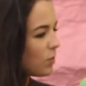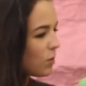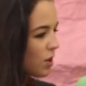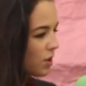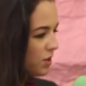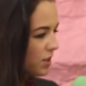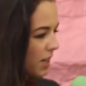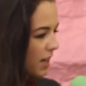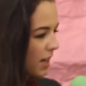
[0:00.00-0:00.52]
It
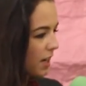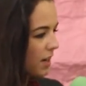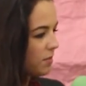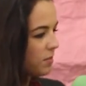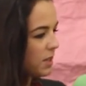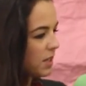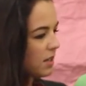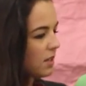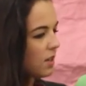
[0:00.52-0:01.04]
was, yeah. I
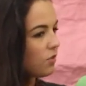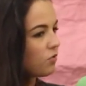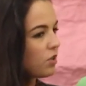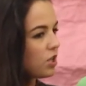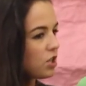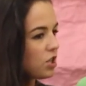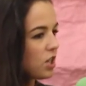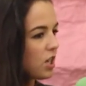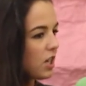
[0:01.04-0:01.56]
mean,
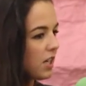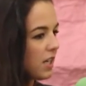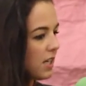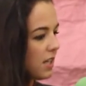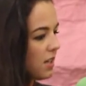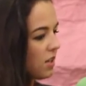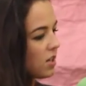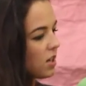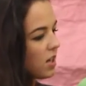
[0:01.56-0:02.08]

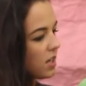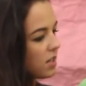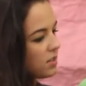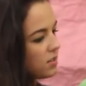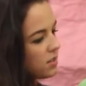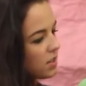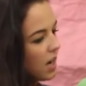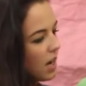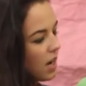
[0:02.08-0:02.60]
originally the
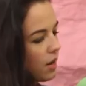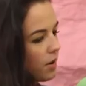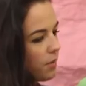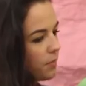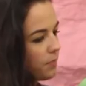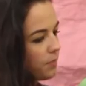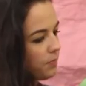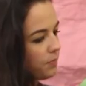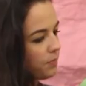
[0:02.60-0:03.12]
guys
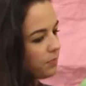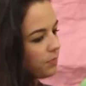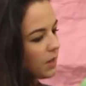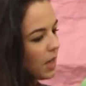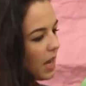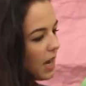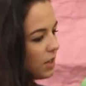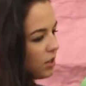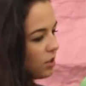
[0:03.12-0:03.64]

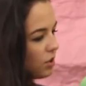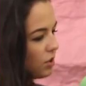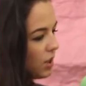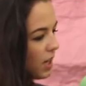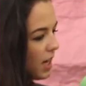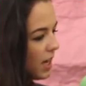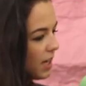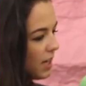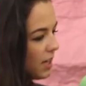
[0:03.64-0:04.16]
at
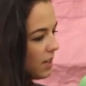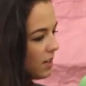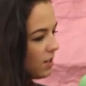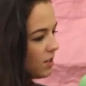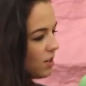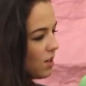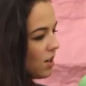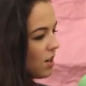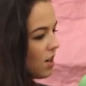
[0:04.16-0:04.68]

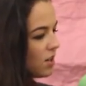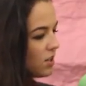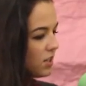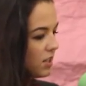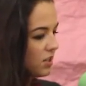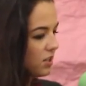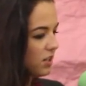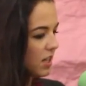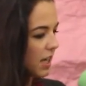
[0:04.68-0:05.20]
UK Young
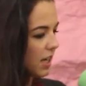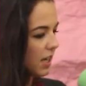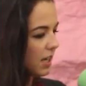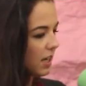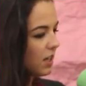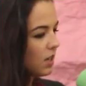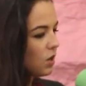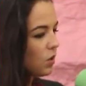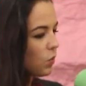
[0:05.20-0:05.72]
Artists,
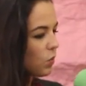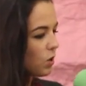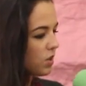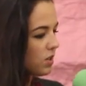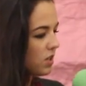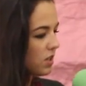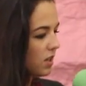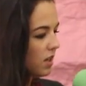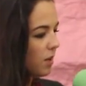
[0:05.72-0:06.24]
they
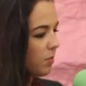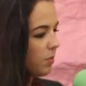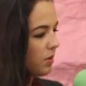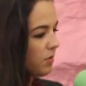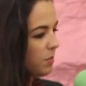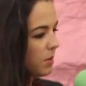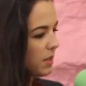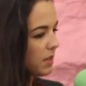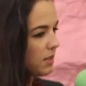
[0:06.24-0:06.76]
wanted a
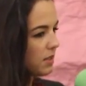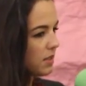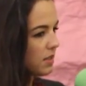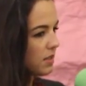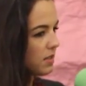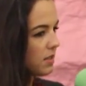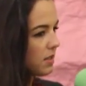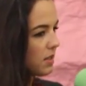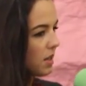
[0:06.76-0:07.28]
couple of
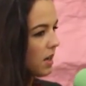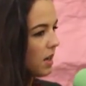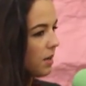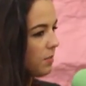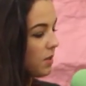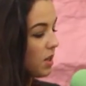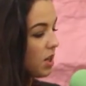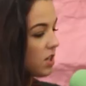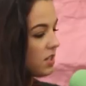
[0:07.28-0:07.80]
pieces
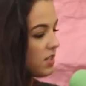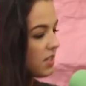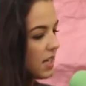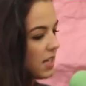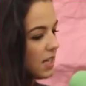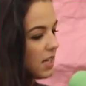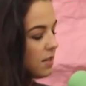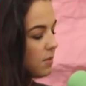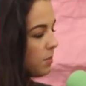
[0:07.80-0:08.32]
that I'd
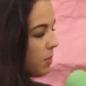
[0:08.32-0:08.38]
sent